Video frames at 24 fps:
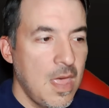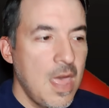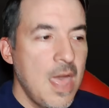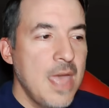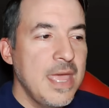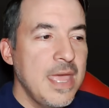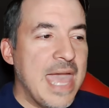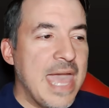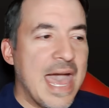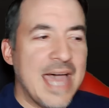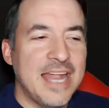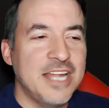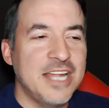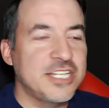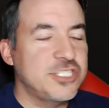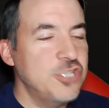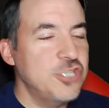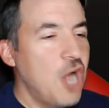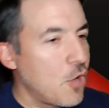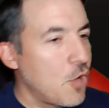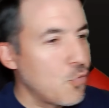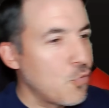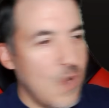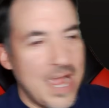Yeah, and it's
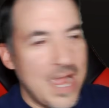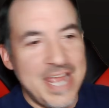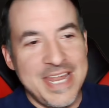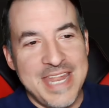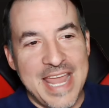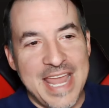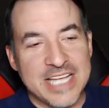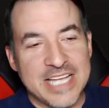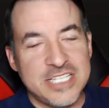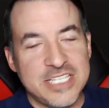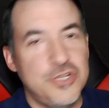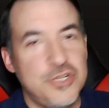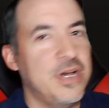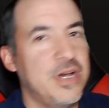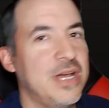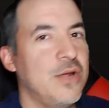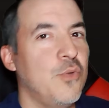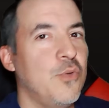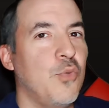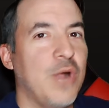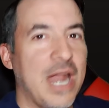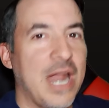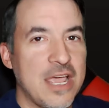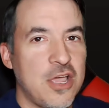not right next to it.
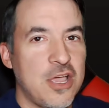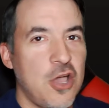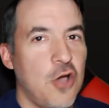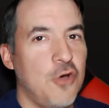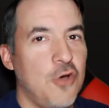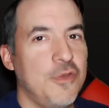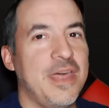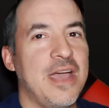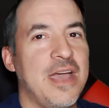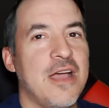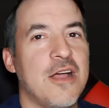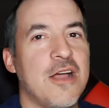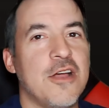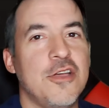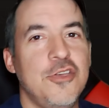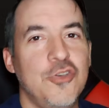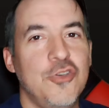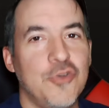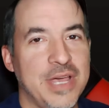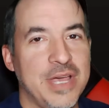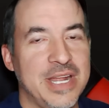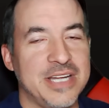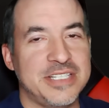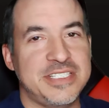When I go there, you'll
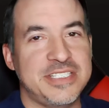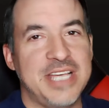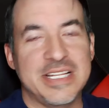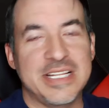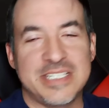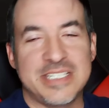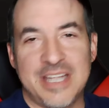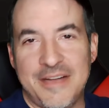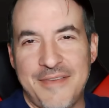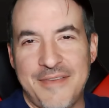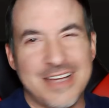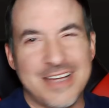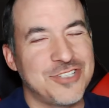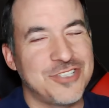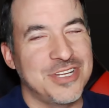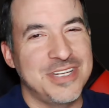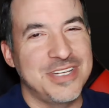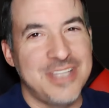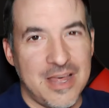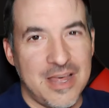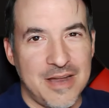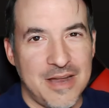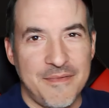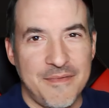get a sense, and I've actually
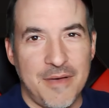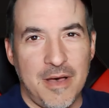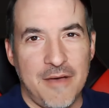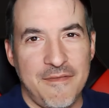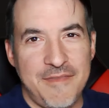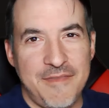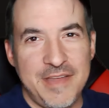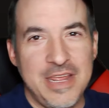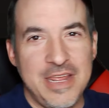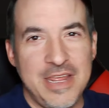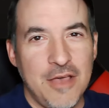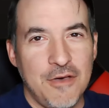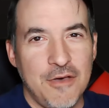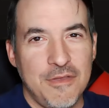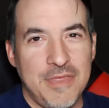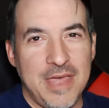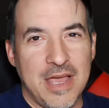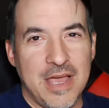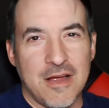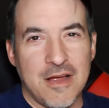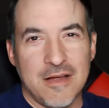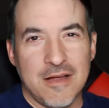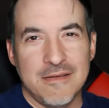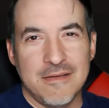done a video
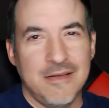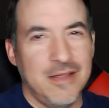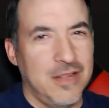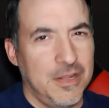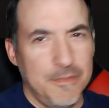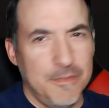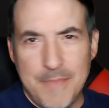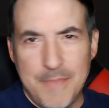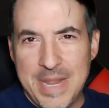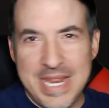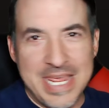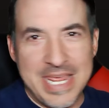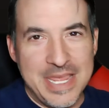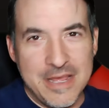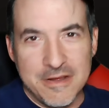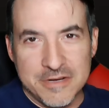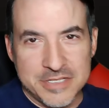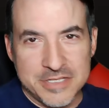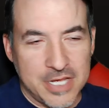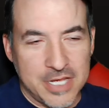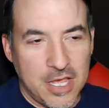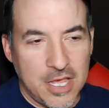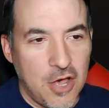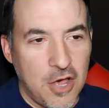there many years
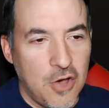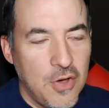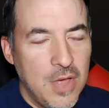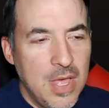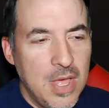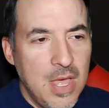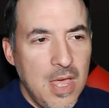ago.